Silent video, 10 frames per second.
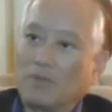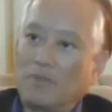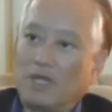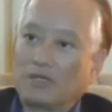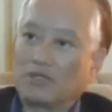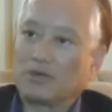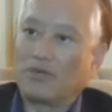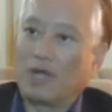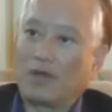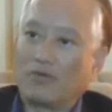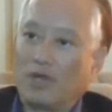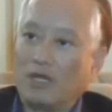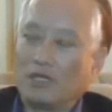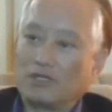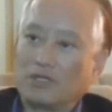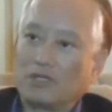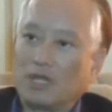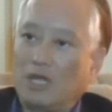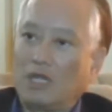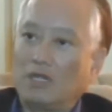the best around readiness to
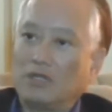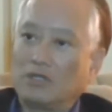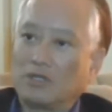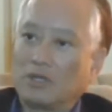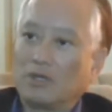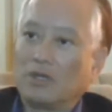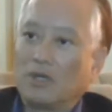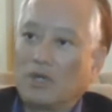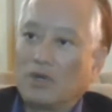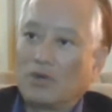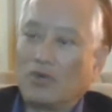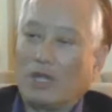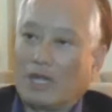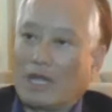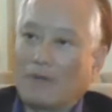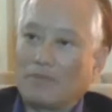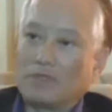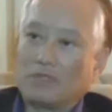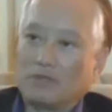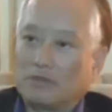change and
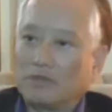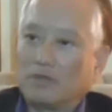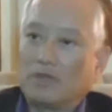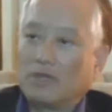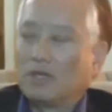relapse and